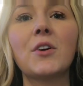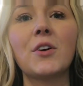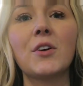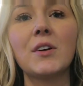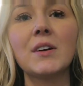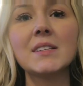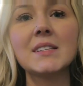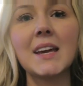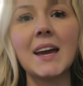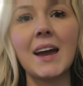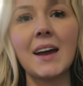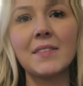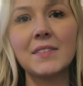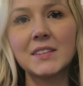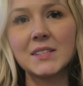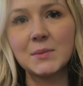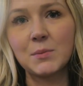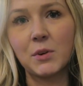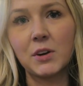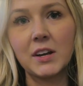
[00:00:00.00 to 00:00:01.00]
curls I had
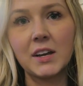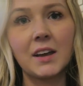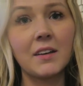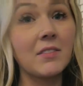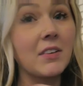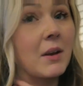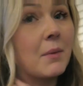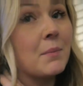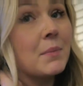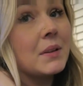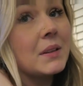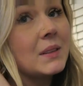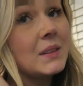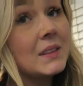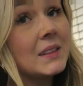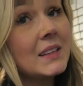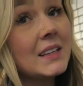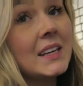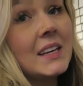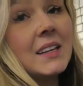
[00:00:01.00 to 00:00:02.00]
this morning have
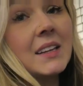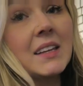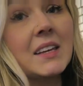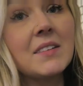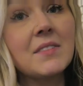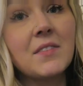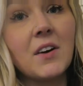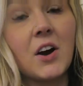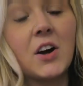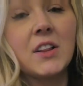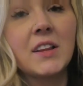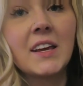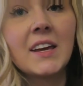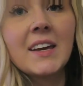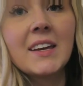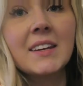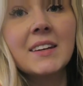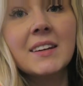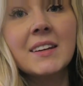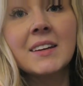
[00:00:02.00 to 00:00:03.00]
completely
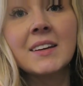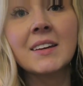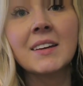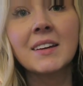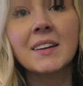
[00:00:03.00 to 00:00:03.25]
fallen.